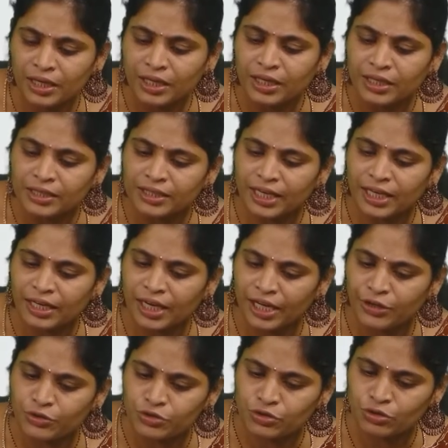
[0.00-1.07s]
Then I
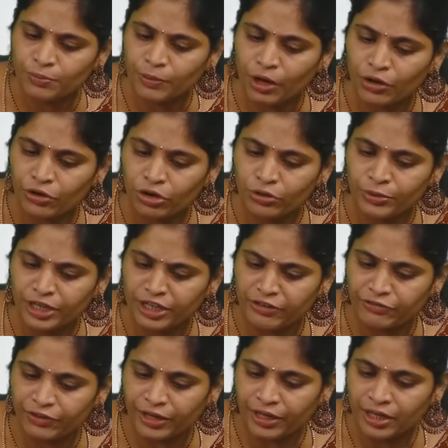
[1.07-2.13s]
used to borrow 25.